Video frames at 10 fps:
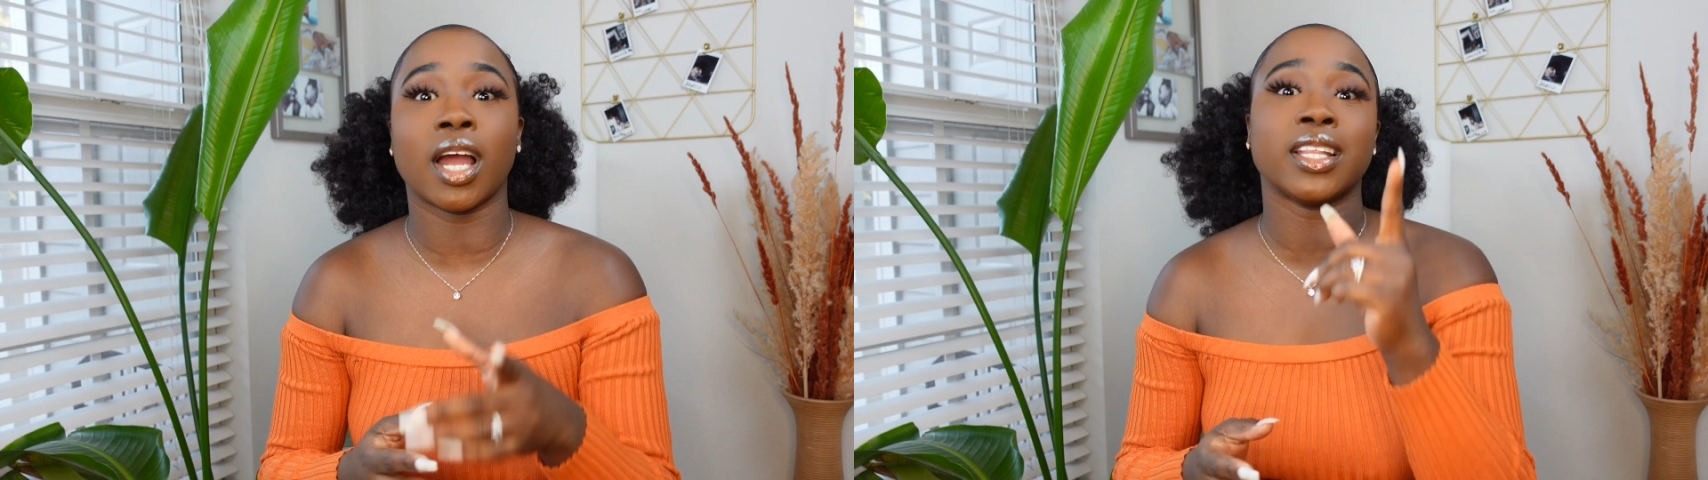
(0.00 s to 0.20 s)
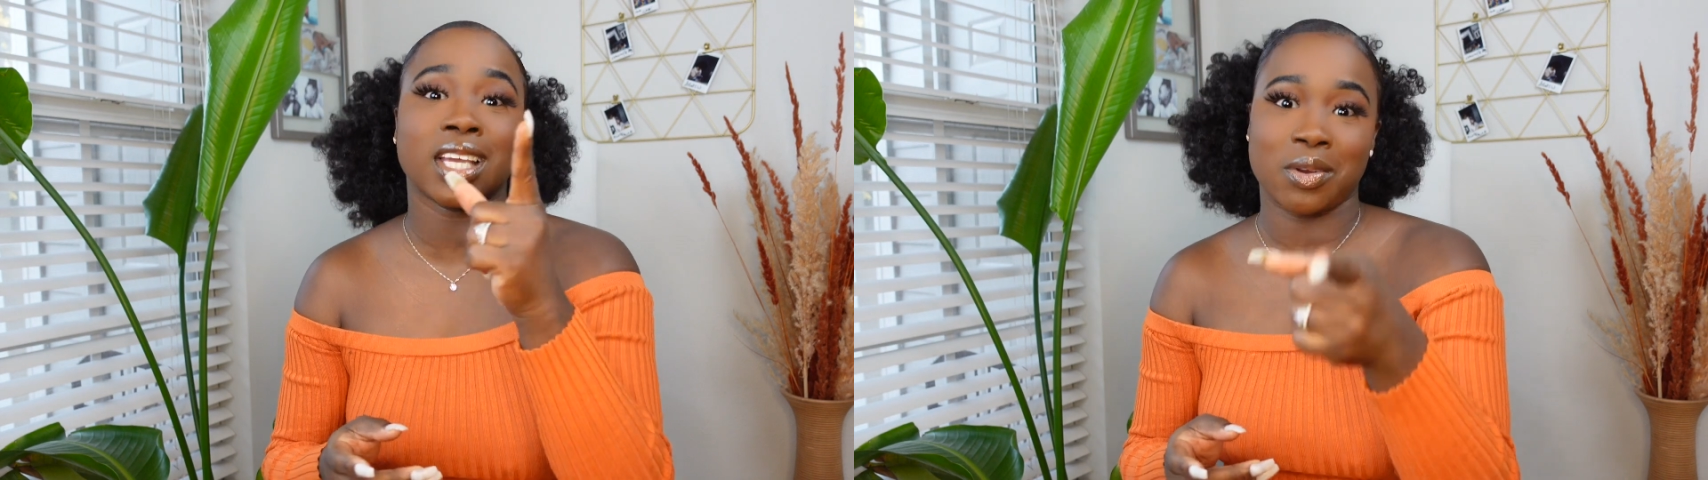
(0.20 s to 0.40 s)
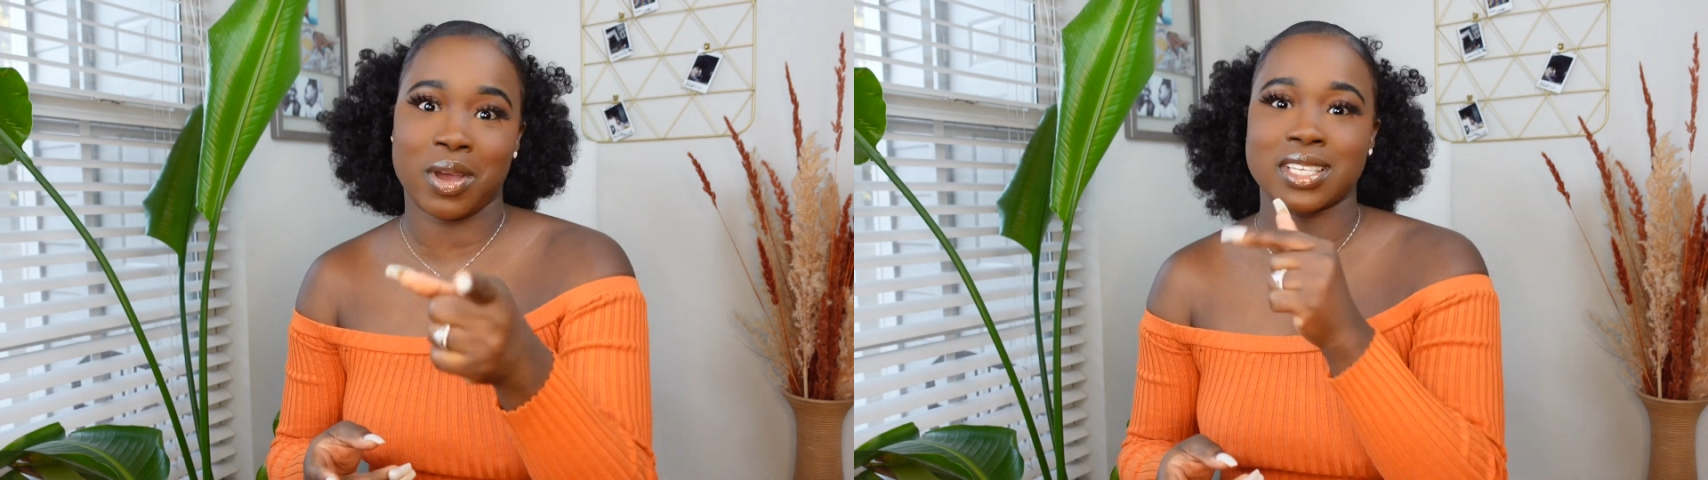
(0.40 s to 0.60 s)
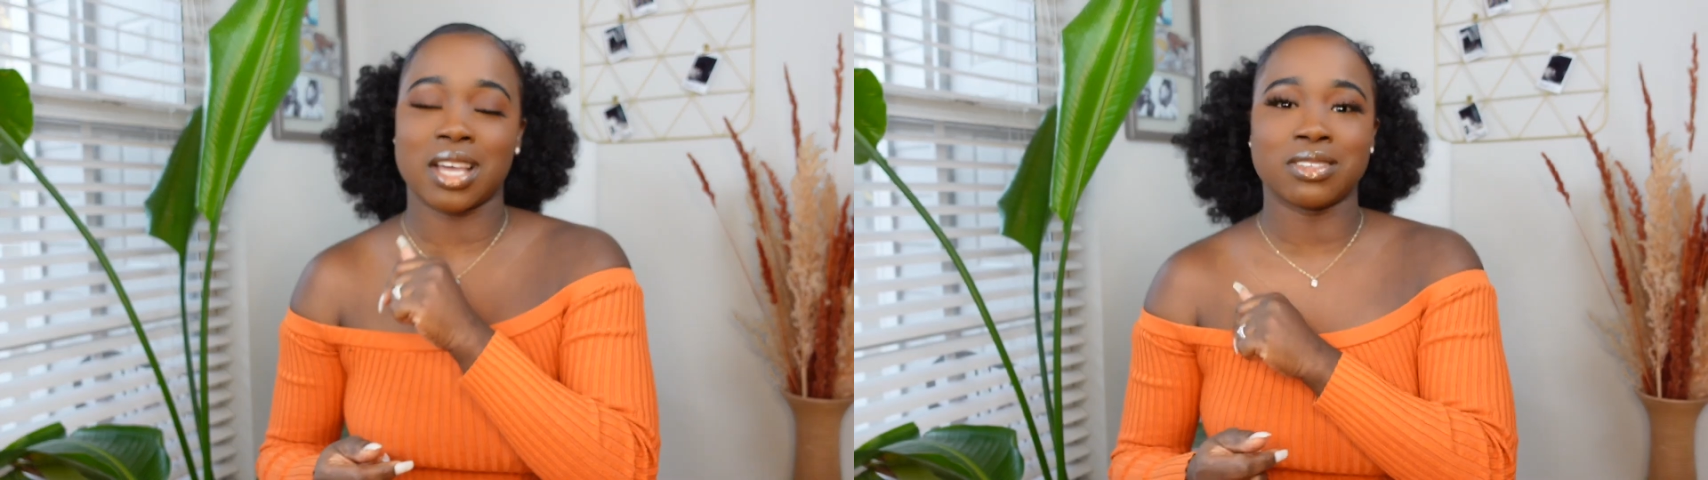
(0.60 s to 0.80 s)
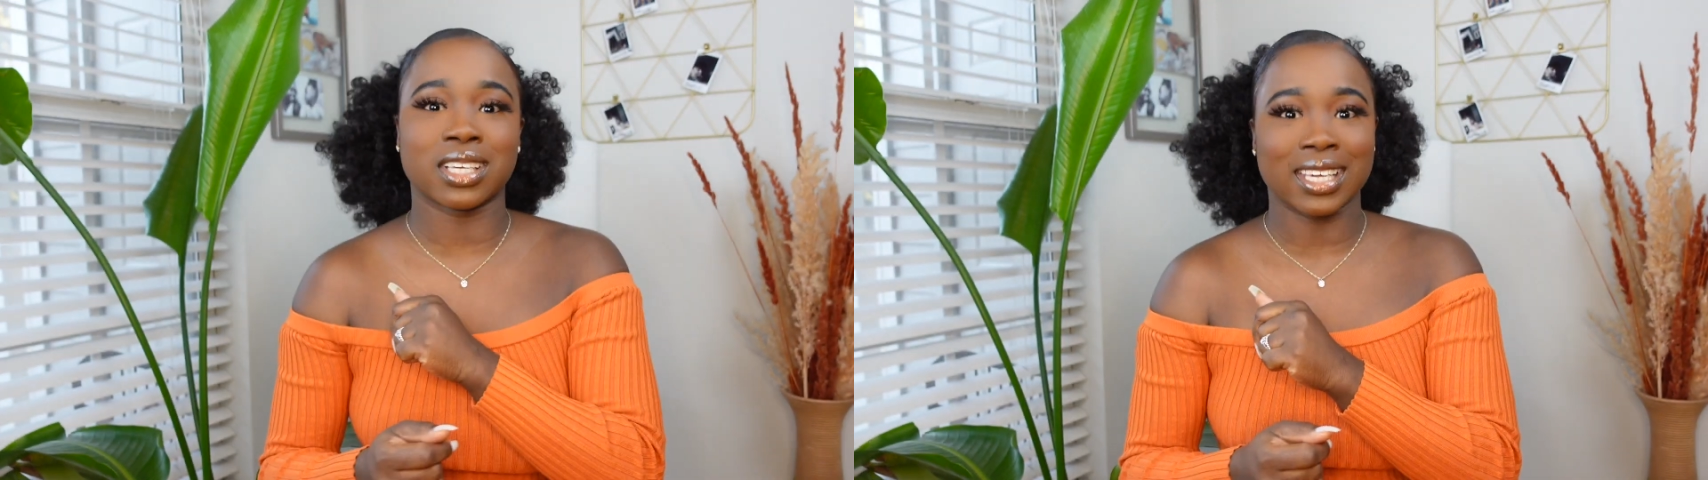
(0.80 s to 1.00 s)
I think I
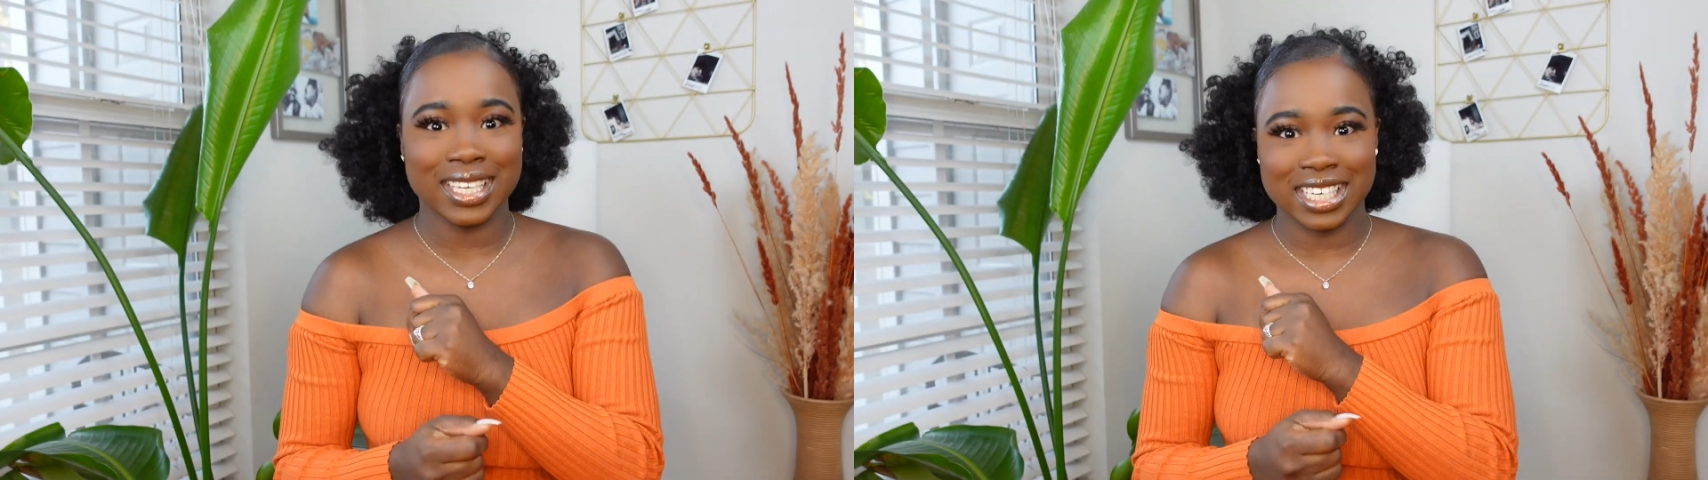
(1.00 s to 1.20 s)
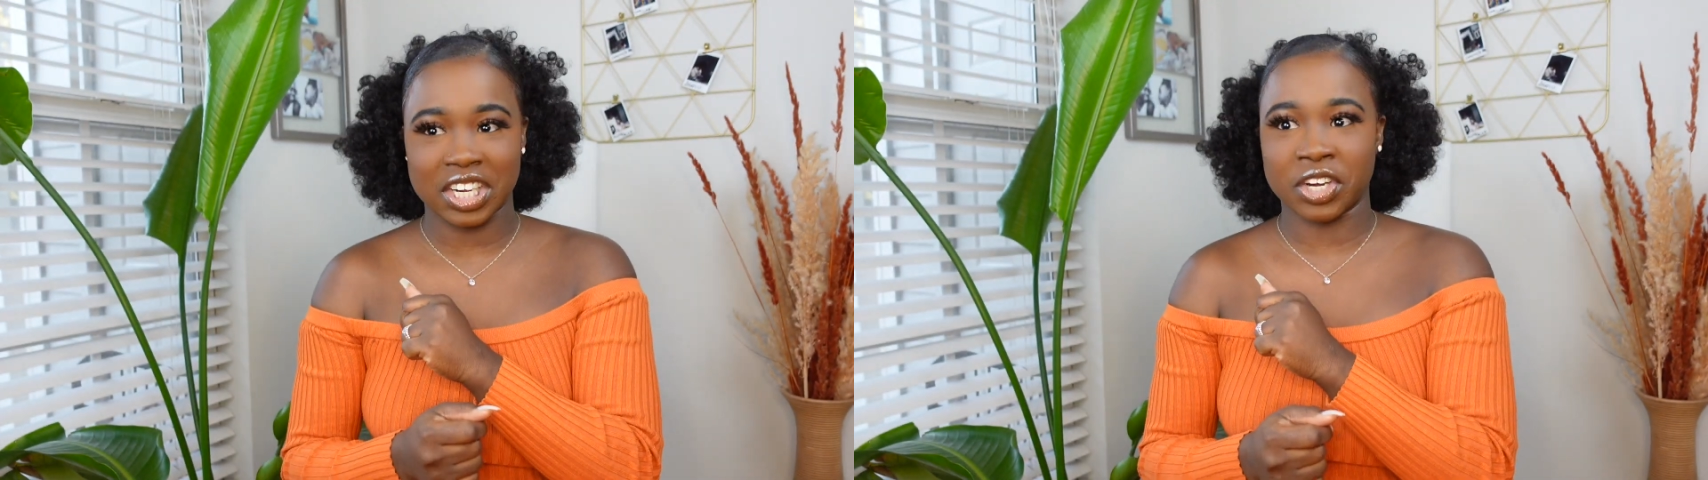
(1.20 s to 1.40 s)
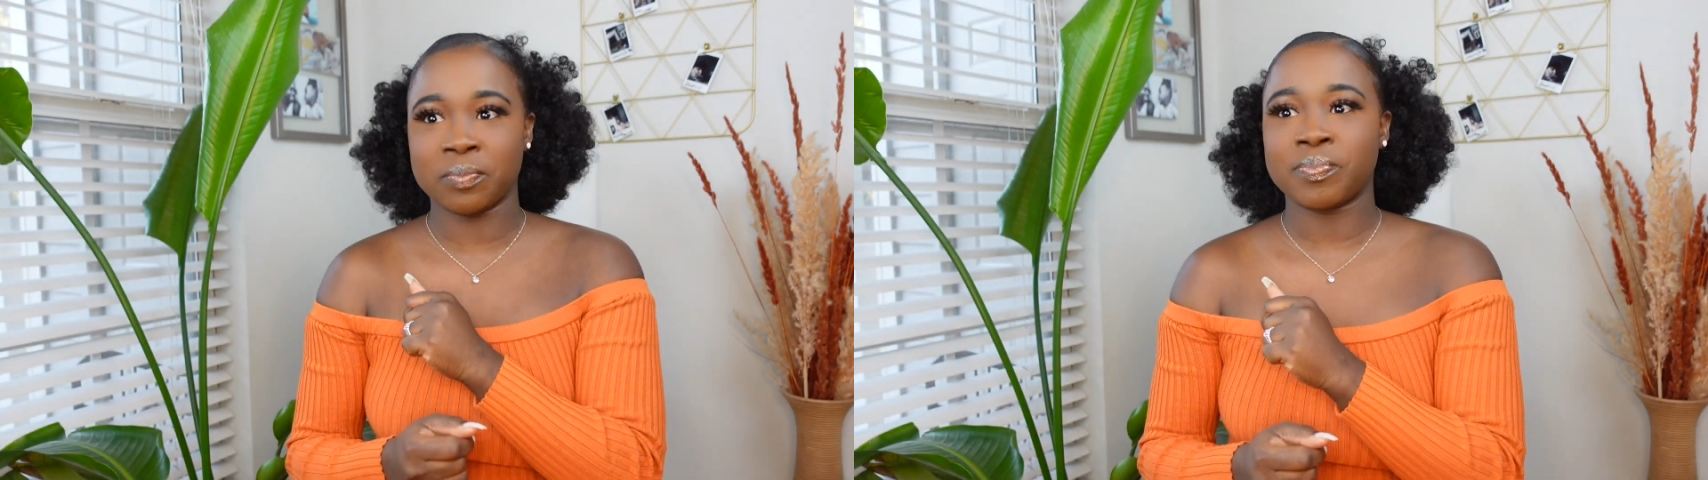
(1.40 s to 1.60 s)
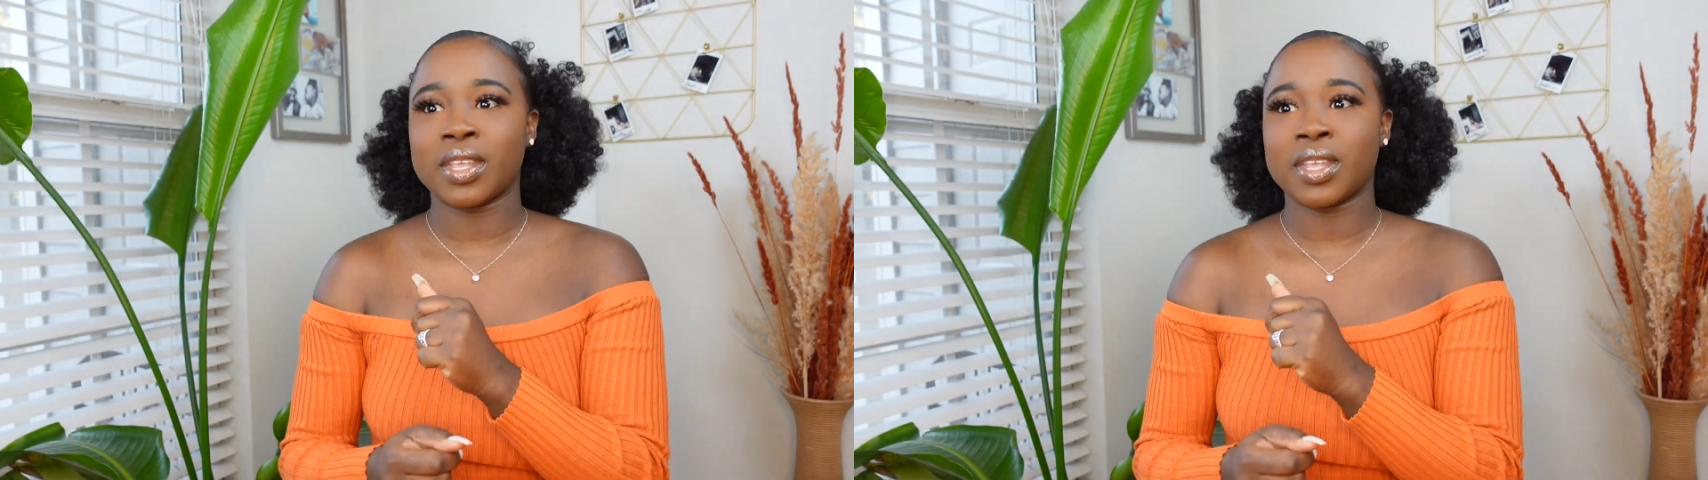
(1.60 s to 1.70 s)
was cooking dinner,